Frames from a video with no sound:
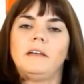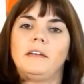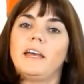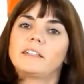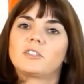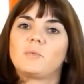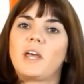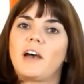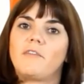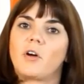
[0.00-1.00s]
Next we
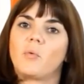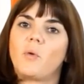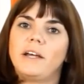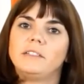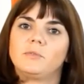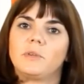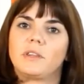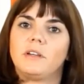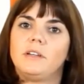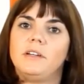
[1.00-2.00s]
have our white with
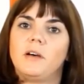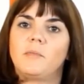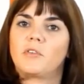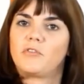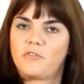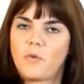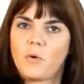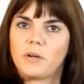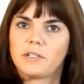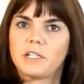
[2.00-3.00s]
a number
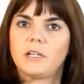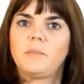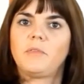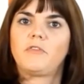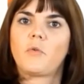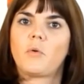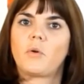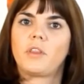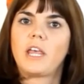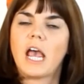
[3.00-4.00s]
4 tip
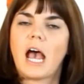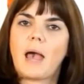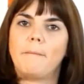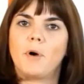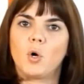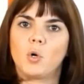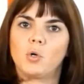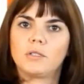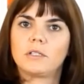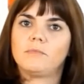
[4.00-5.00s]
for the
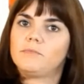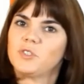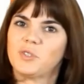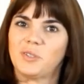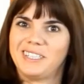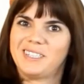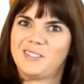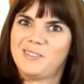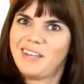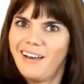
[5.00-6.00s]
eyeballs. So let's
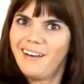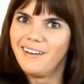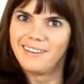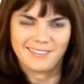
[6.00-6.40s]
do that.